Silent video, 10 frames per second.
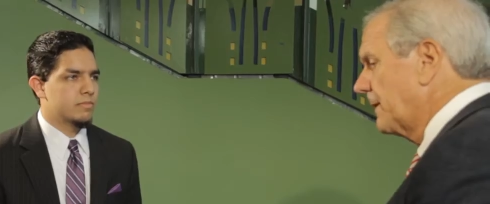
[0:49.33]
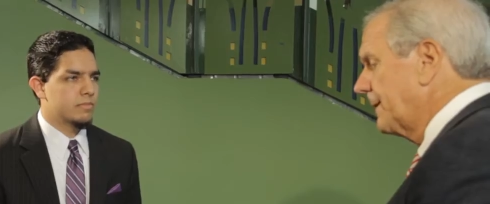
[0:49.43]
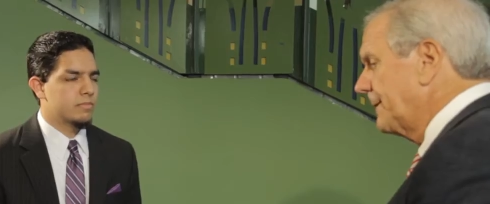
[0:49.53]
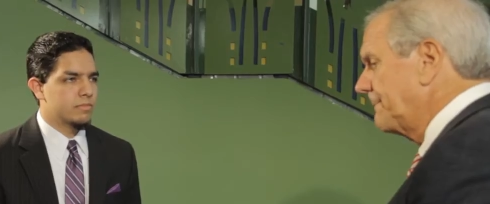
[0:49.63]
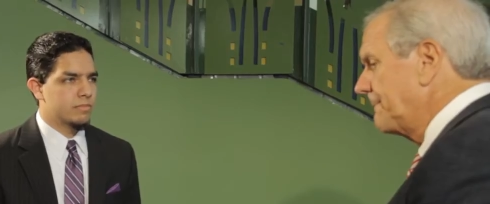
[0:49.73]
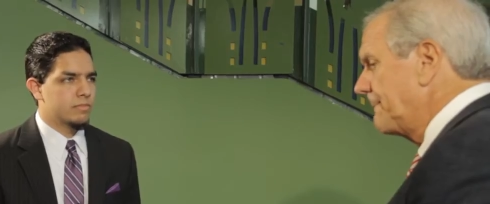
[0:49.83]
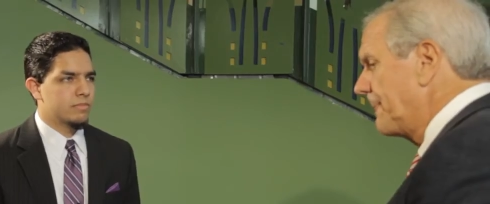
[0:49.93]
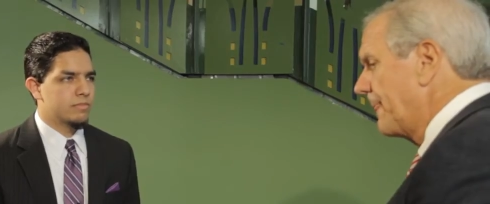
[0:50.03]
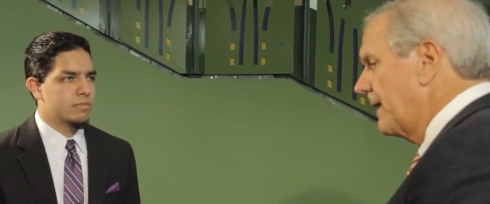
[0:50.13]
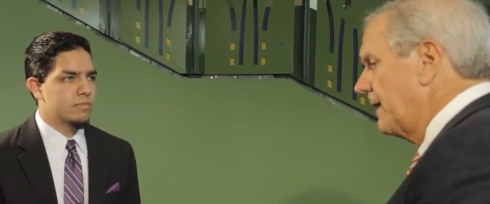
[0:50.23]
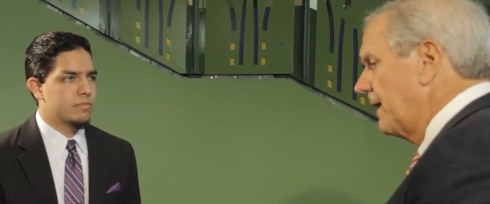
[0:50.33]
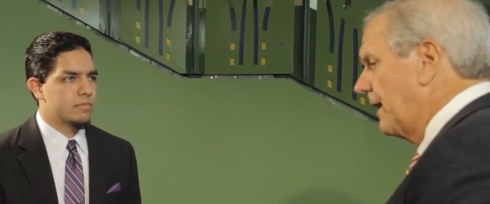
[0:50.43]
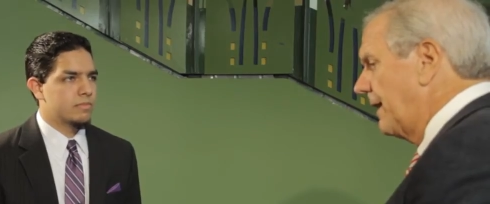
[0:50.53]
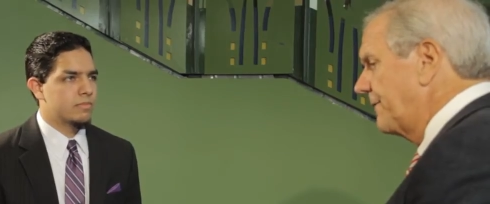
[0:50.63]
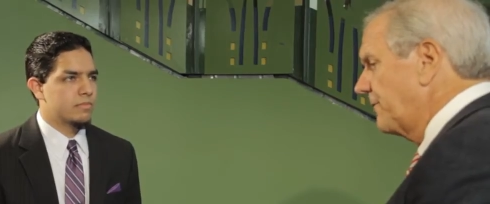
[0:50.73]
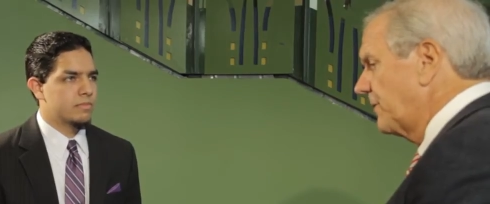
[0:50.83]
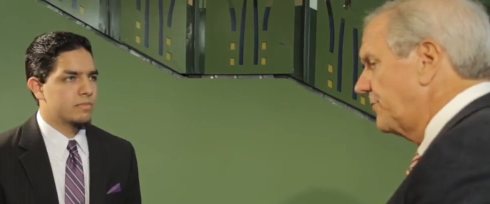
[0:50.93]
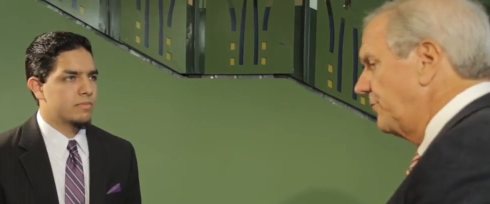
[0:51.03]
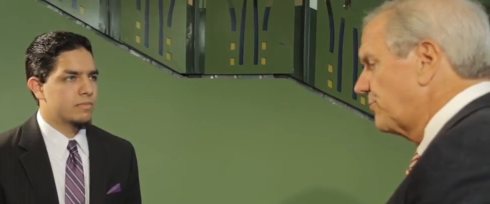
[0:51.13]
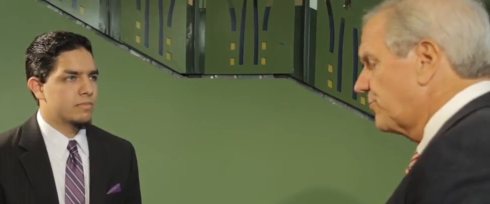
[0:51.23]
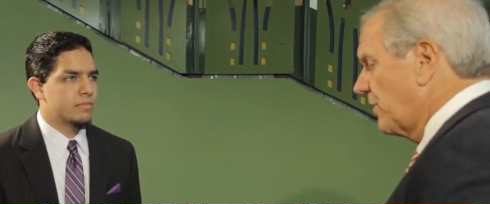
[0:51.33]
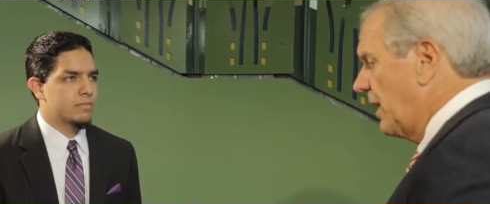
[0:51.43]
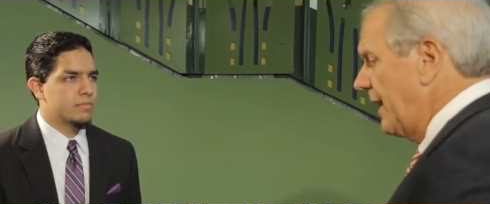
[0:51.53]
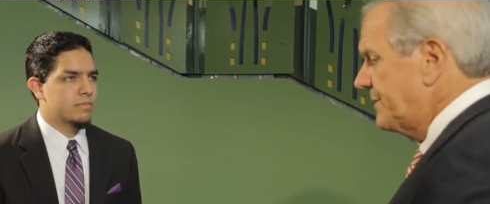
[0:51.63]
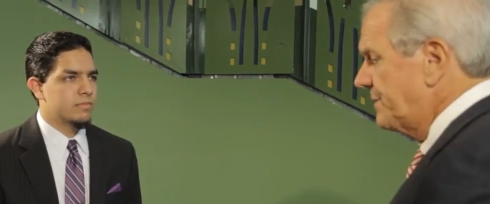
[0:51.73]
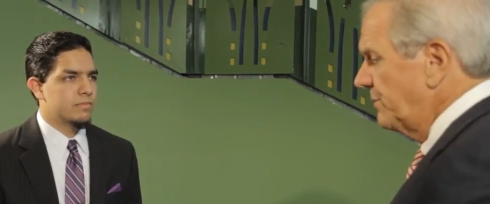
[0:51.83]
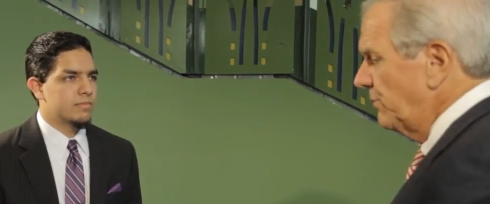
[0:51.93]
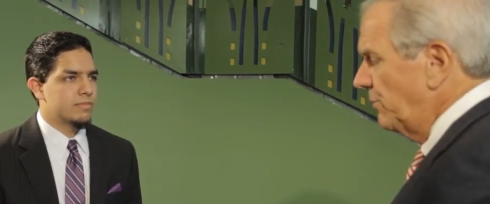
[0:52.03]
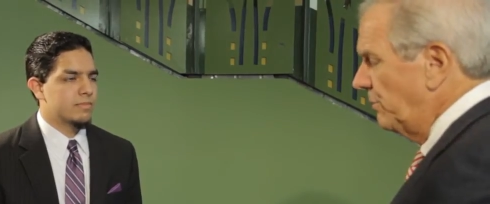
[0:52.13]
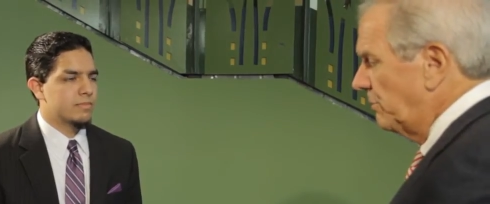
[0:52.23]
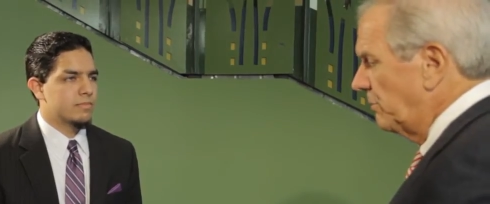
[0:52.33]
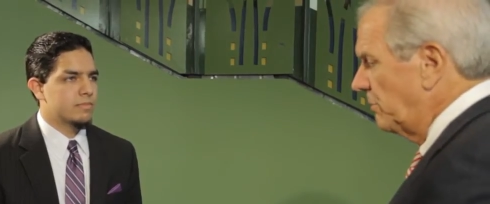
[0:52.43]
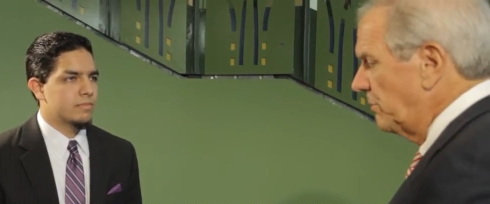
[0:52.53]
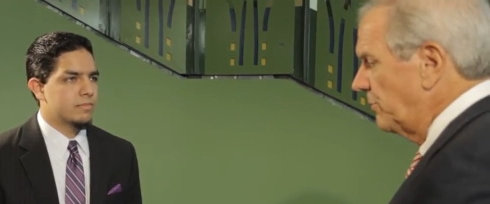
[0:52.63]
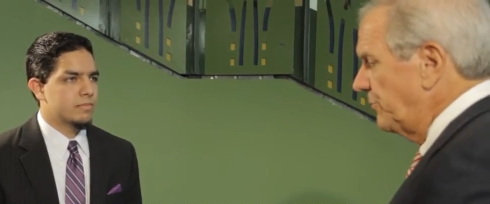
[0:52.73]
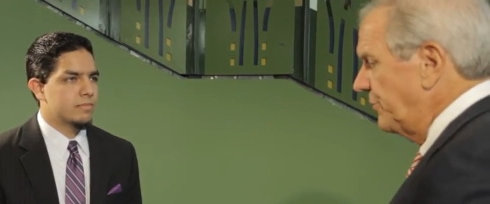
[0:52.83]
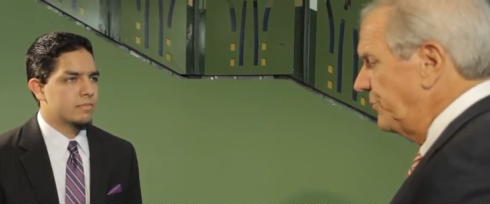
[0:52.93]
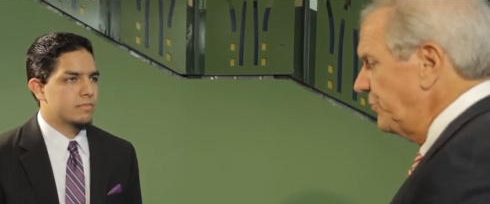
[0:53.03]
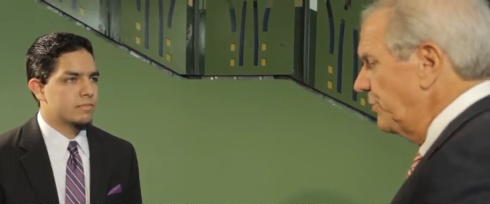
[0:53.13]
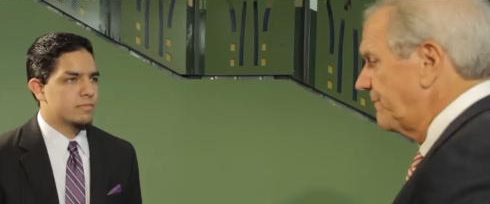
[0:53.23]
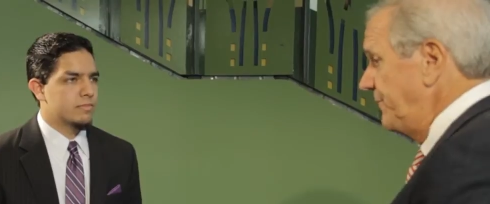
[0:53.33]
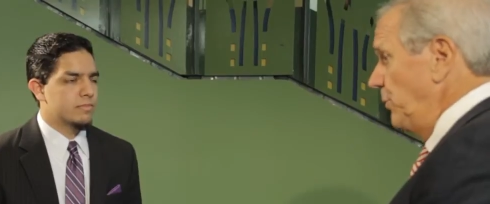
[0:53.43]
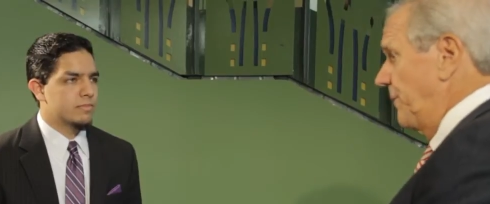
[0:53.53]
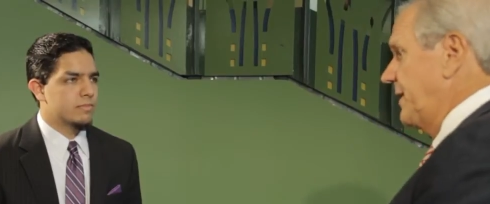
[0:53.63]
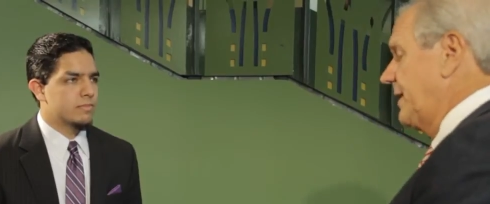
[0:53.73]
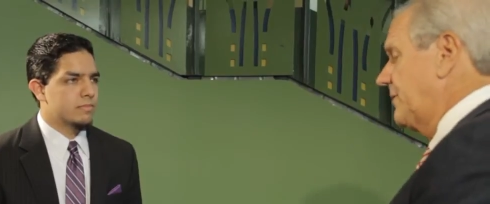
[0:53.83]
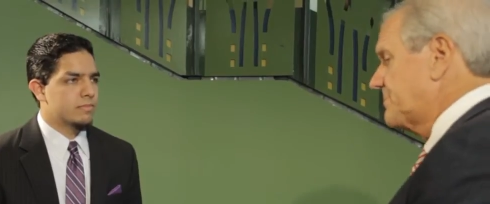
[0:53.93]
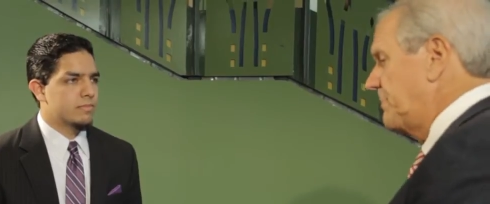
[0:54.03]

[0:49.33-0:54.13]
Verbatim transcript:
Speaker 1: um, I thought, do you try to, to do a few things?